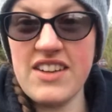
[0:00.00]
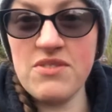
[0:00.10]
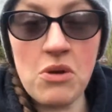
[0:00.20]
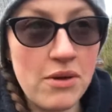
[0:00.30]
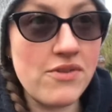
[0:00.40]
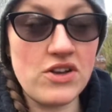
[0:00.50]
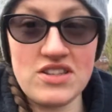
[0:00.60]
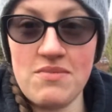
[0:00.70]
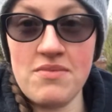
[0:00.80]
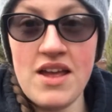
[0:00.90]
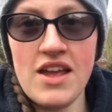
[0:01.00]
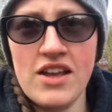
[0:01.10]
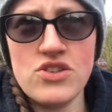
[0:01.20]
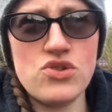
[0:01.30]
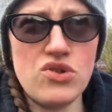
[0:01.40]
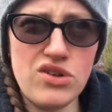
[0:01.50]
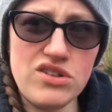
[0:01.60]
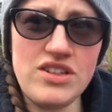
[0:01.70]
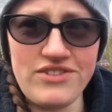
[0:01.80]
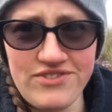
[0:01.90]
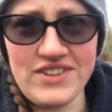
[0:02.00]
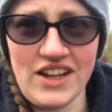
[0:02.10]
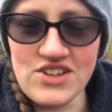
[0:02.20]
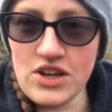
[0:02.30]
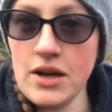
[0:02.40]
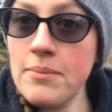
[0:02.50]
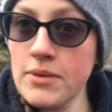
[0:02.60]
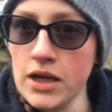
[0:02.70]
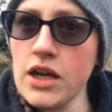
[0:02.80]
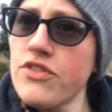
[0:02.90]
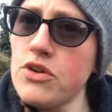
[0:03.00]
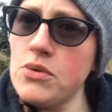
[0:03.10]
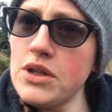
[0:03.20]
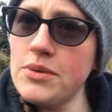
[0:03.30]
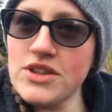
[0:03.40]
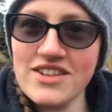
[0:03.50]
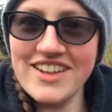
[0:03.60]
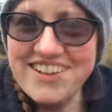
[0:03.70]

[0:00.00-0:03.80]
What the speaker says: and while we've got some sort of sunshine, I'm going to go for a walk in the woods.